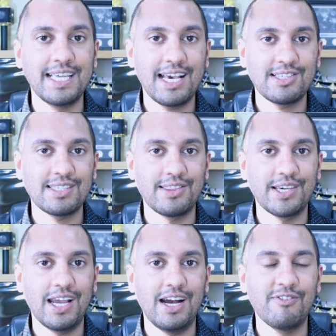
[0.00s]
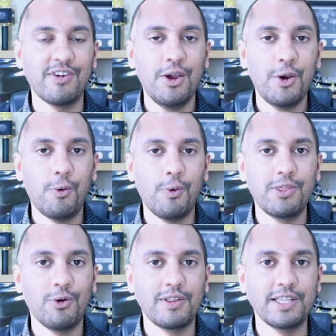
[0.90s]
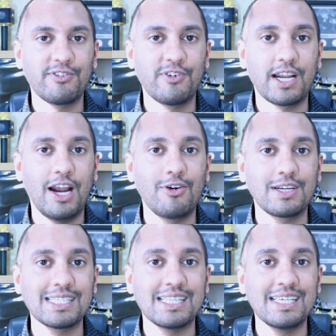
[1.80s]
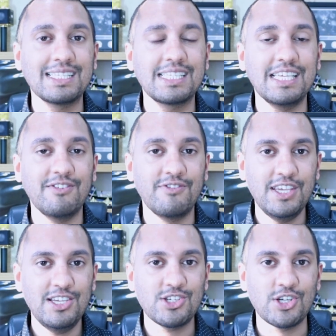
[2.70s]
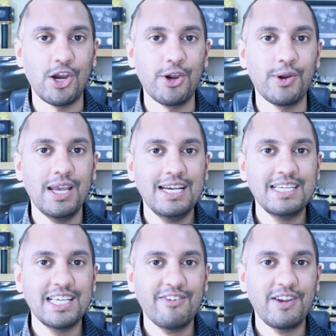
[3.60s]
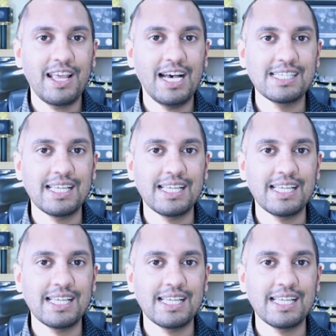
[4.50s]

deaths that they have with all of the different characters, and this TV show definitely has